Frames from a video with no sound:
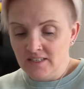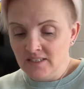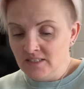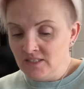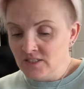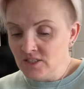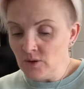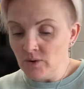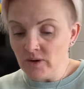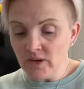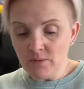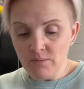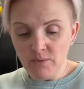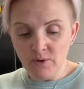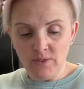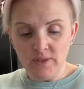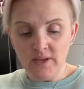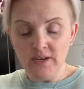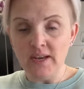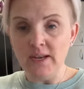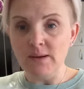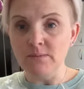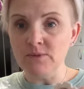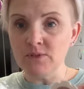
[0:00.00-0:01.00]
So I can put
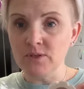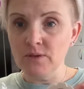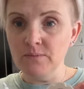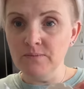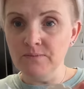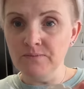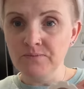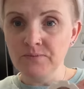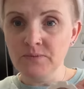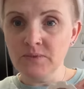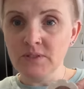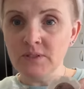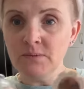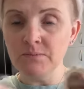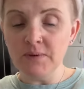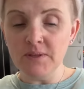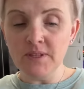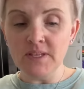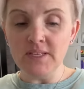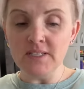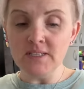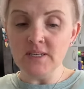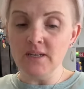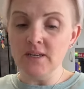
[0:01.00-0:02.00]
their names on. So
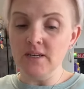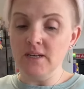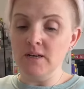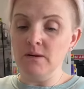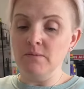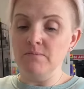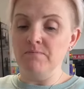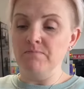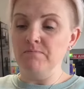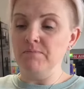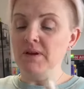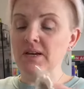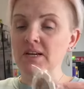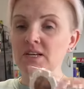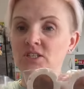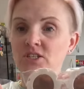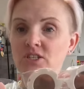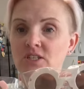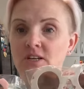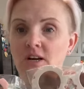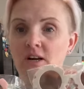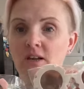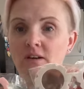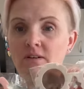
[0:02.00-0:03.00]
these are like a
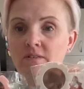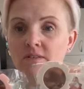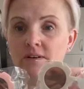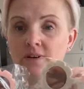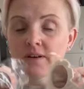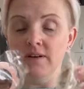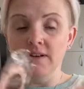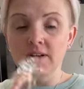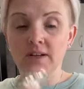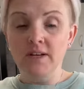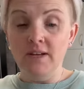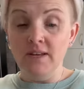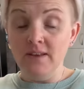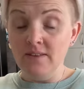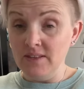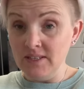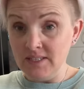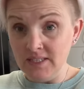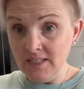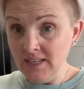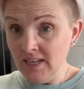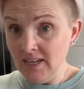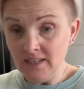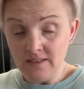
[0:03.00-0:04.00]
beigey colour in a... They
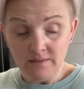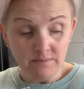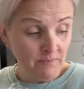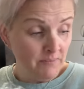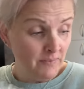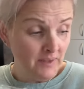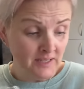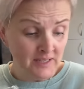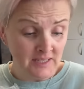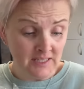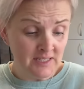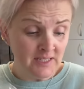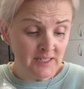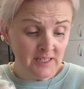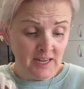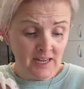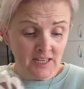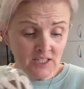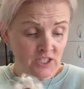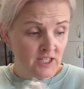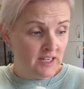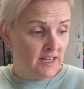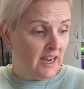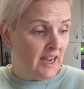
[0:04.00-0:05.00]
didn't
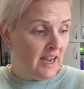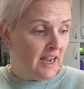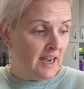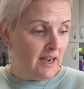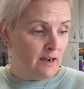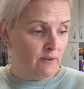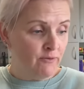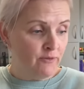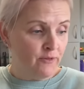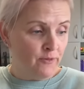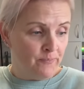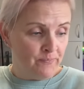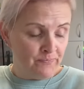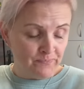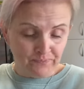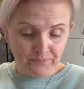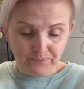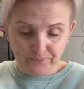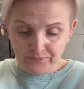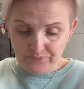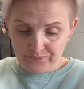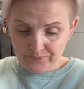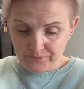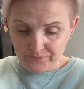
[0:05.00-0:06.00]
actually have
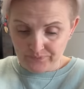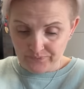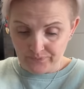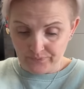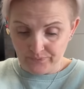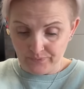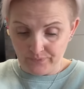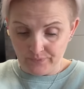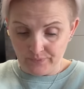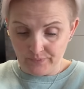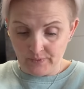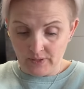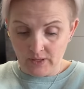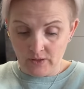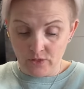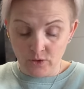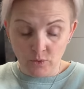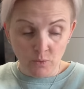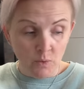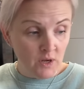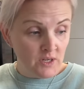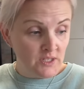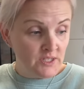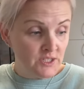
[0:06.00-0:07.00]

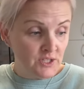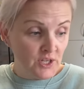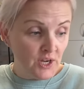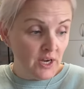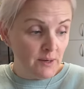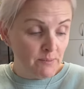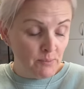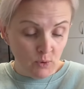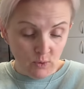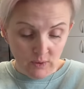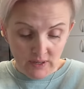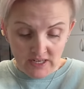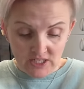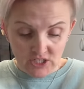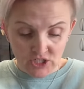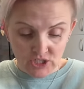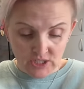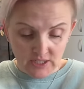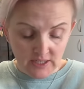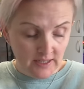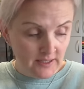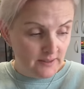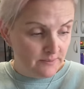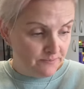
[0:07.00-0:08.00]
the ones that I bought last
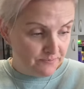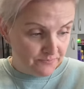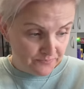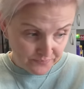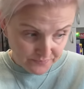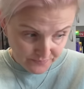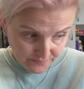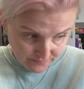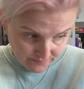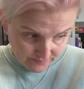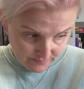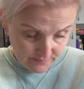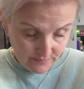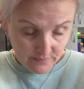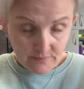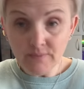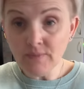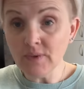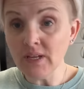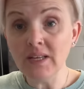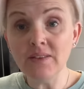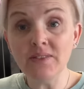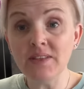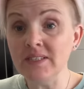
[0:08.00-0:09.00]
year.
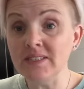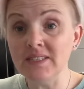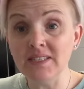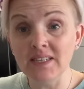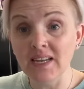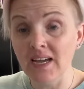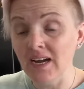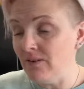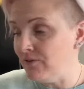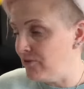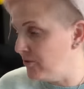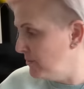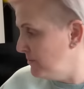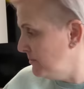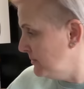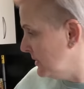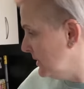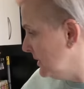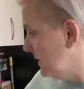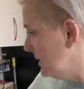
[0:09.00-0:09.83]
They didn't have them.